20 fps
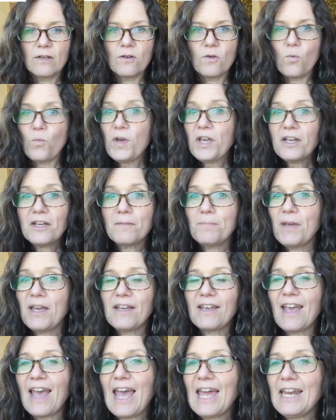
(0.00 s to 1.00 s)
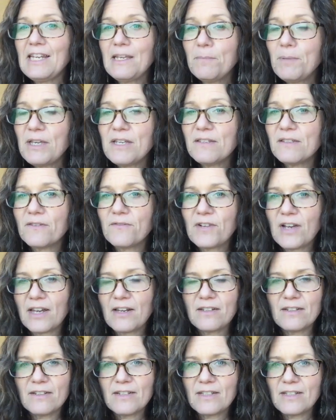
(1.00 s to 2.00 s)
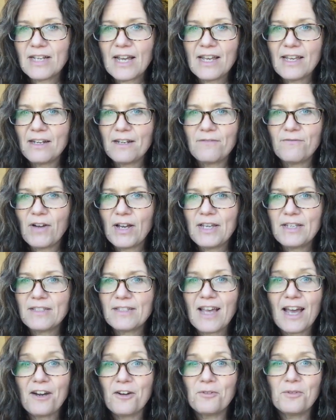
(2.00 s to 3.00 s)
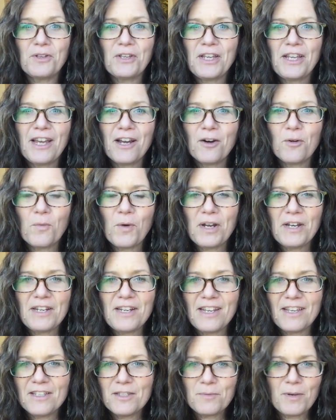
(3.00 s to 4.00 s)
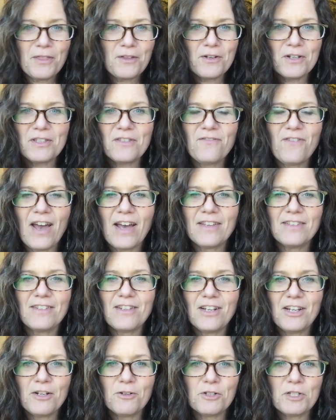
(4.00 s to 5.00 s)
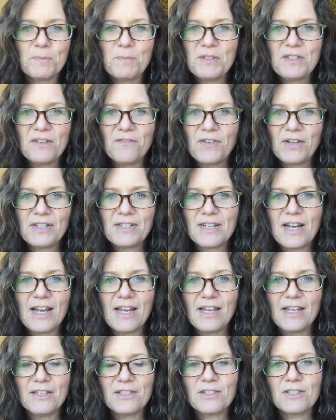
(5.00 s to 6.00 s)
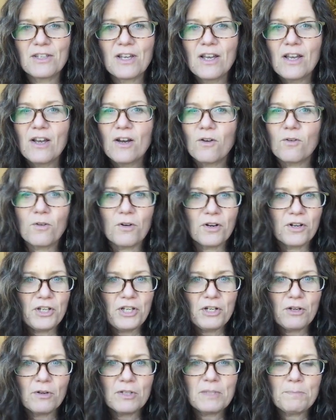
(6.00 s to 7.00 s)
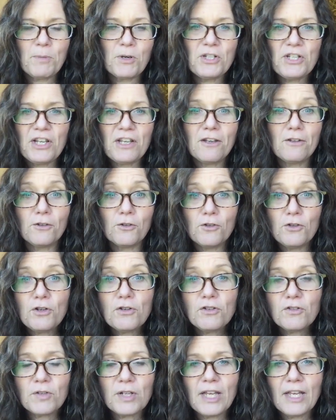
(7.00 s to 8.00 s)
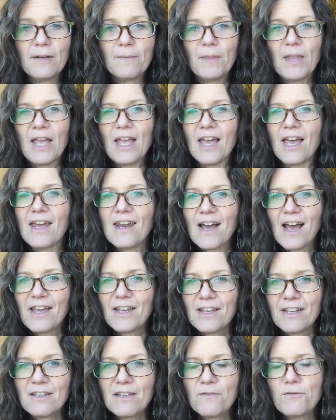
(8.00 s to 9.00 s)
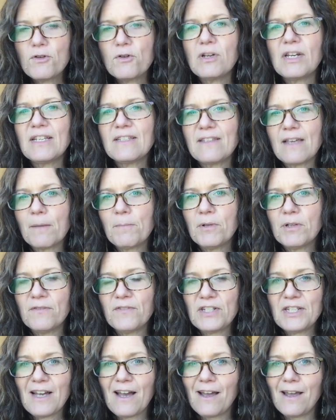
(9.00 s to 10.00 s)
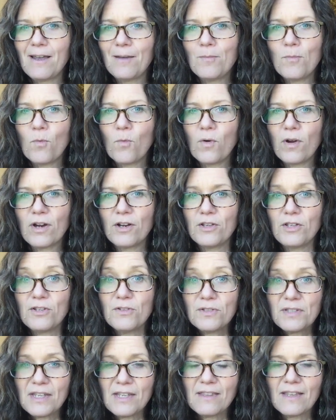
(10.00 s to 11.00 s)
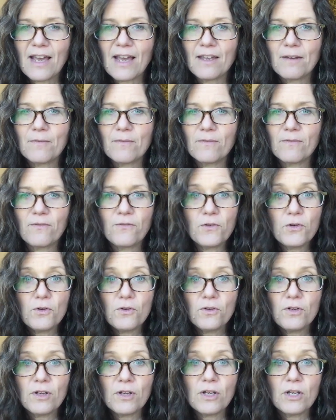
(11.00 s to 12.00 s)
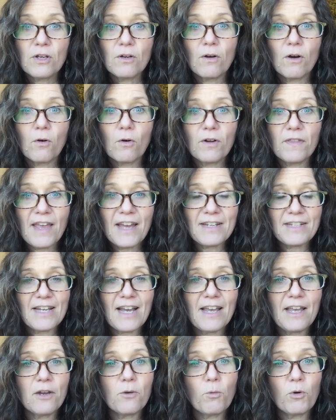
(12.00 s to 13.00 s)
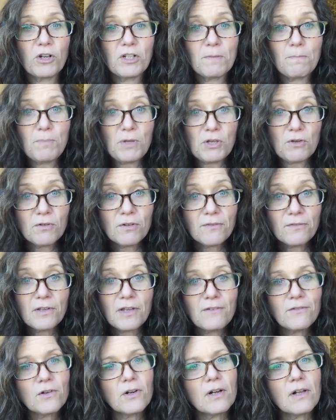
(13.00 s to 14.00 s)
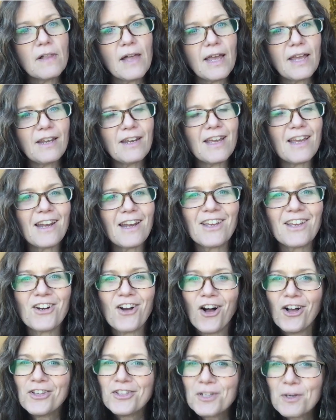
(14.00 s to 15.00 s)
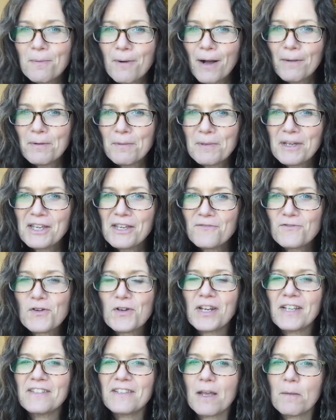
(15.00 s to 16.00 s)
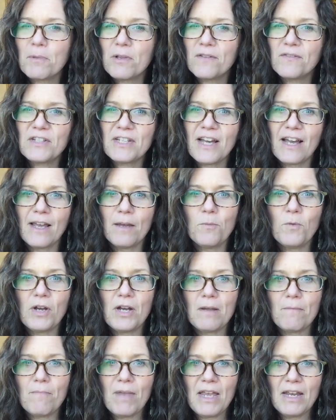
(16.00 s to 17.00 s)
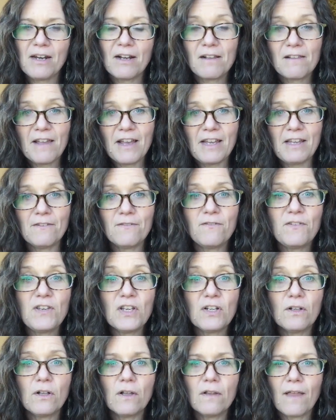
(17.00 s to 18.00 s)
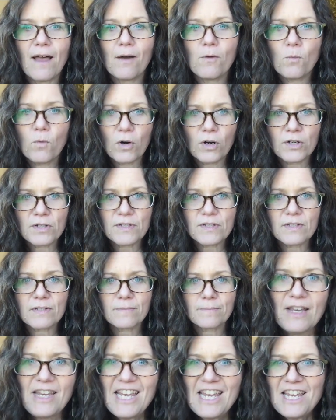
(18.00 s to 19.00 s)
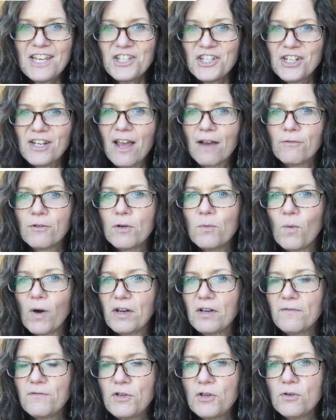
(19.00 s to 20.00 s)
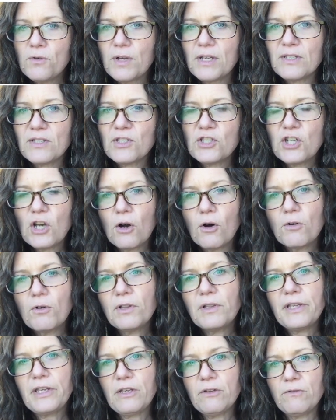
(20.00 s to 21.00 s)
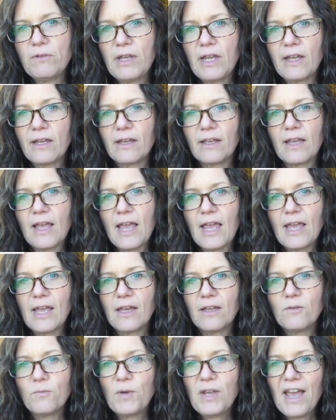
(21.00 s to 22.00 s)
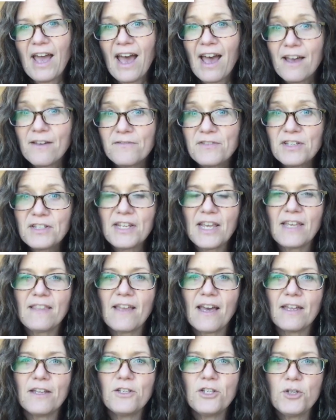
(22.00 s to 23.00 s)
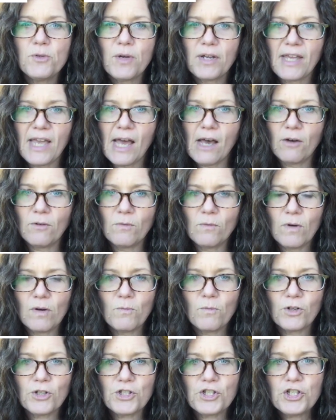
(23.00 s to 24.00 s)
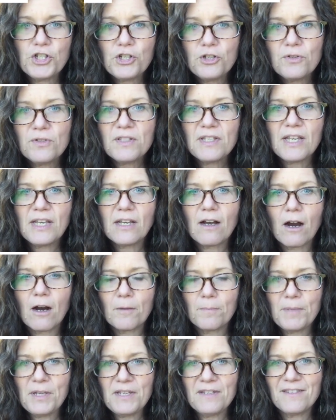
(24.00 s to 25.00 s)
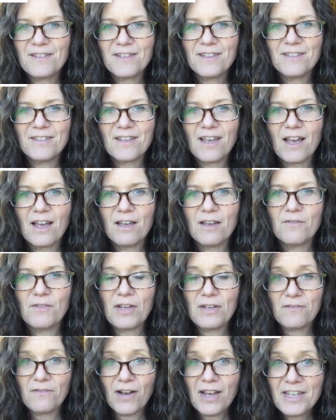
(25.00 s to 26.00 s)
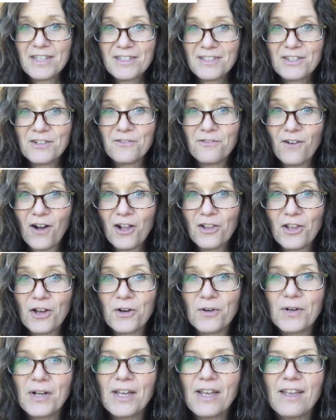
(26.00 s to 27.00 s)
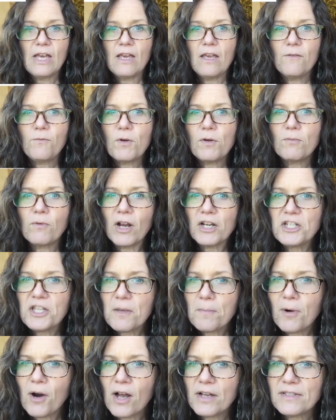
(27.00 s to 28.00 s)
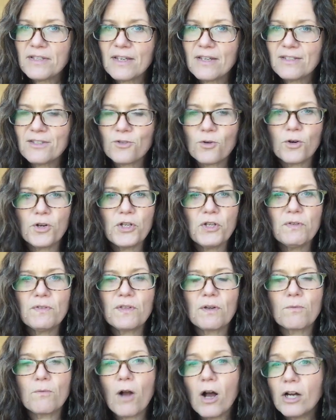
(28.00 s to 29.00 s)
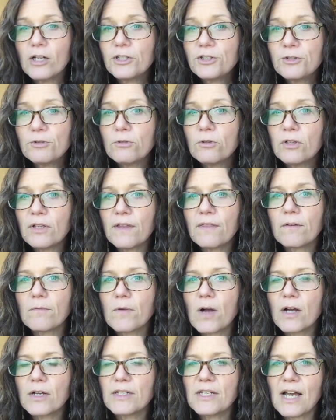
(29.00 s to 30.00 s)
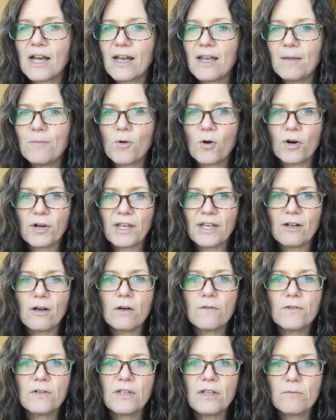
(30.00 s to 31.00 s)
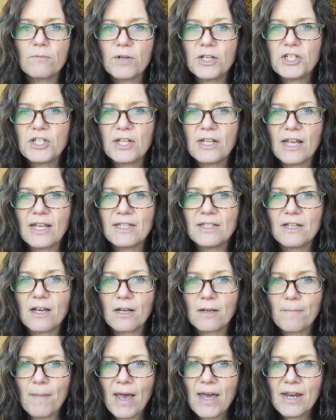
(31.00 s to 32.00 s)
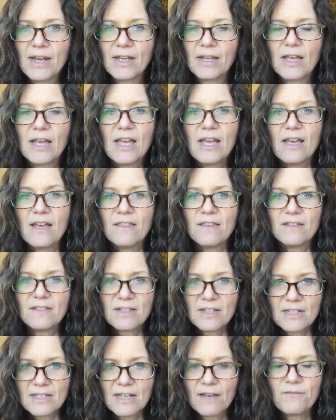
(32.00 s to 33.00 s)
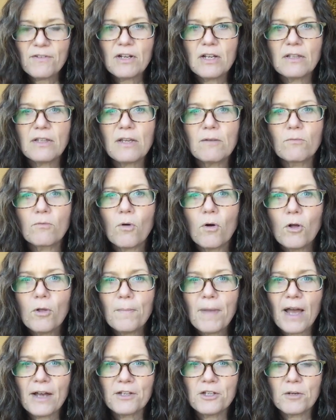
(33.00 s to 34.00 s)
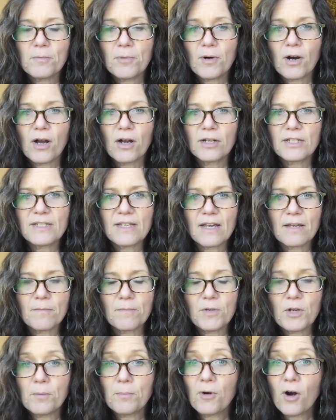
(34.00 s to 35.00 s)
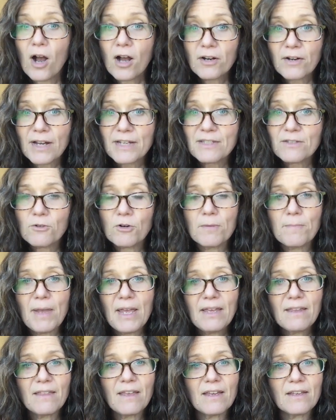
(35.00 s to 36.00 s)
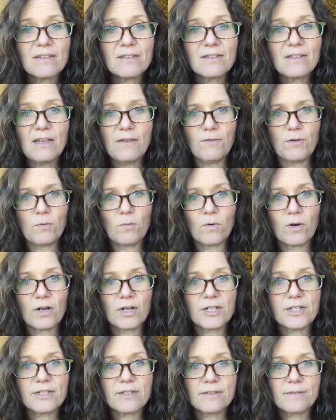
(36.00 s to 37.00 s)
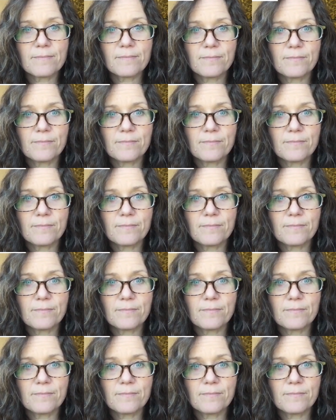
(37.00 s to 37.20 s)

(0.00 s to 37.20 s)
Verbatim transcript: We could pick any piece of gut diet advice. I don't really care what it is, whether it's fasting or specific diets or, you know, a particular nutrient. And I could give you an example of a time where using that food or that diet worked beautifully for a client. And also probably give you an example of a time when it made a client feel a lot worse. Each and every one of you is totally unique, and we have to take that into account when we're choosing our pieces of advice to follow. If we rush the process or use the wrong tool at the wrong time or get overly rigid and dogmatic, this can definitely roll back your process, your progress, or make things even worse.